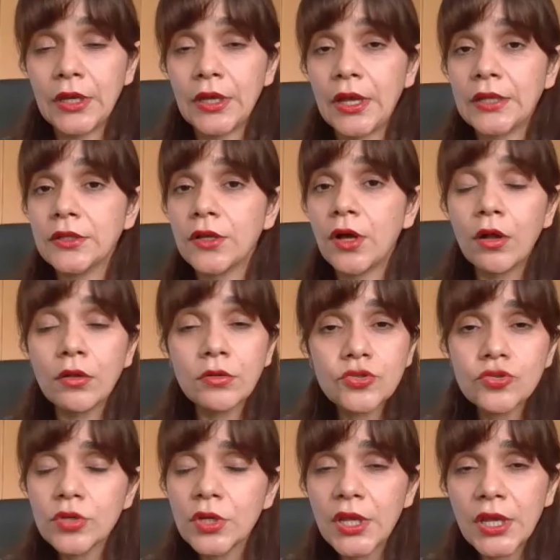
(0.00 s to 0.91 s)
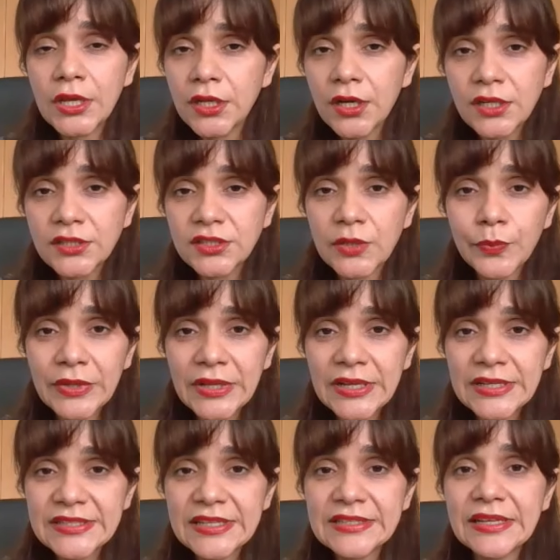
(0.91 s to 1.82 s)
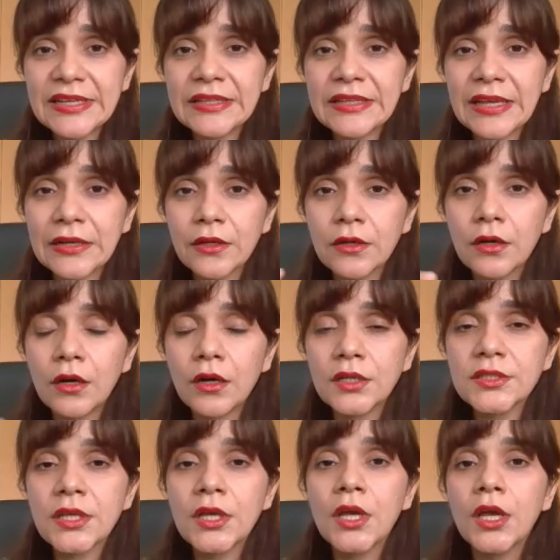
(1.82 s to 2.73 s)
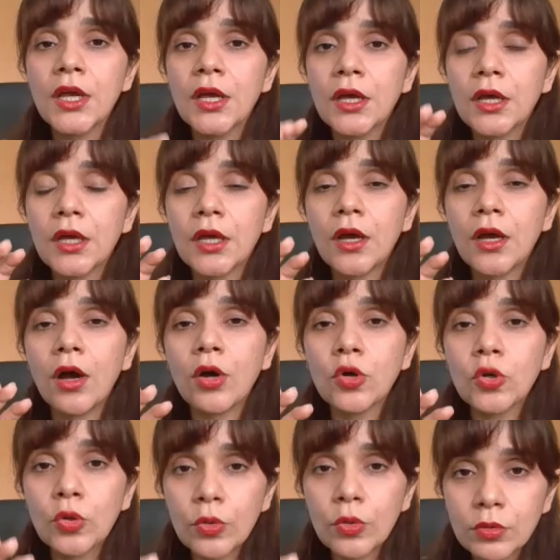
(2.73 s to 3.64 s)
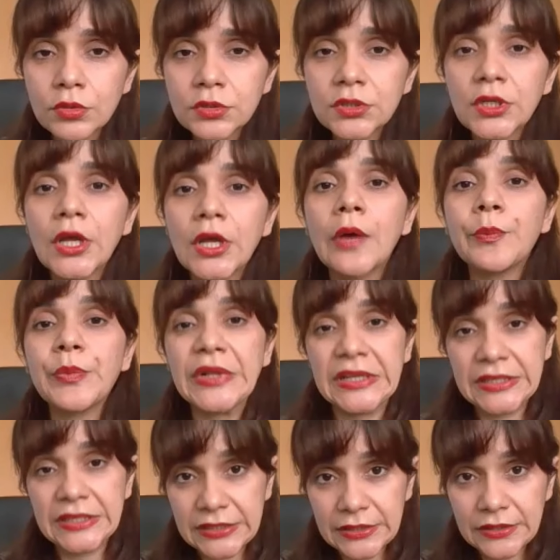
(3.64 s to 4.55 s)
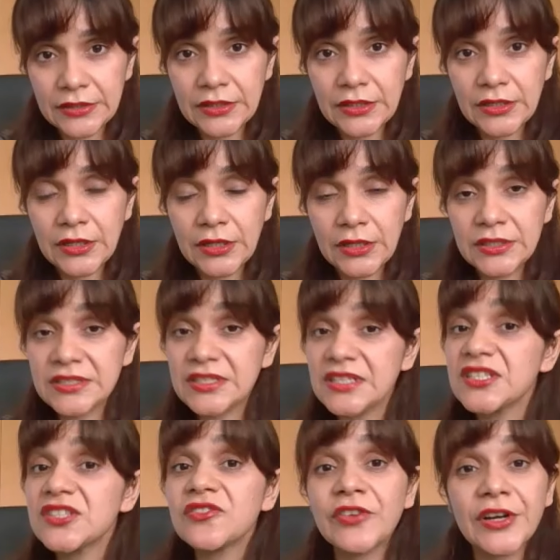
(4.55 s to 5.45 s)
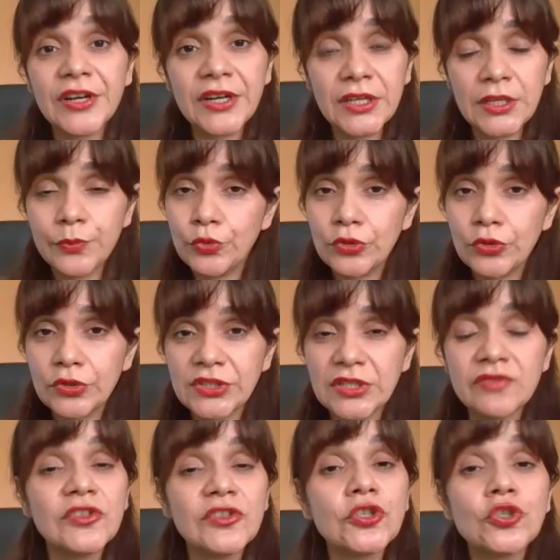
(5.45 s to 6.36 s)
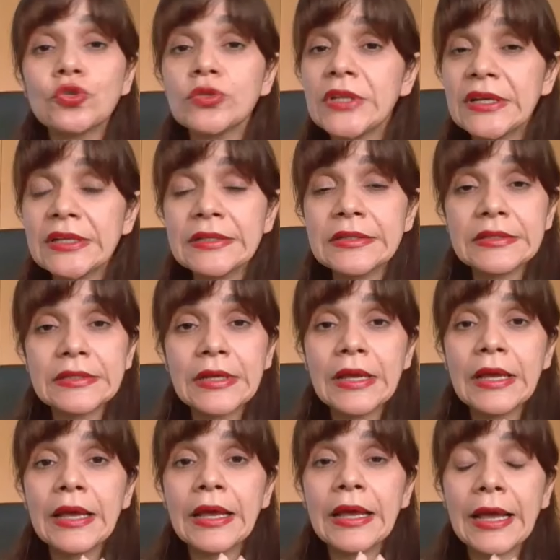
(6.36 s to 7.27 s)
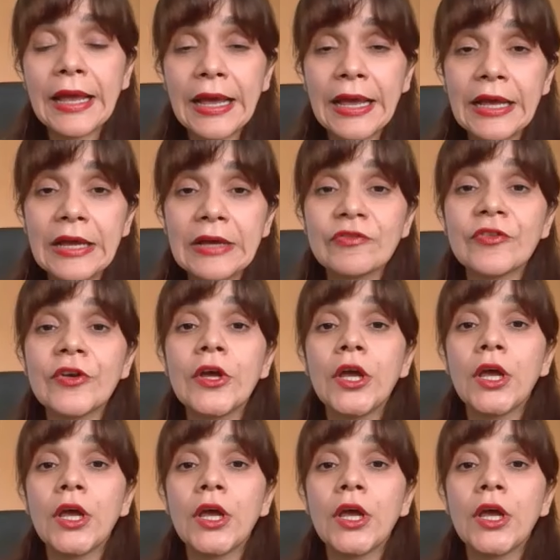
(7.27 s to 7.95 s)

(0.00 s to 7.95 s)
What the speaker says: and also any other places that can cause a cold bleeding. This is very important. We shouldn't have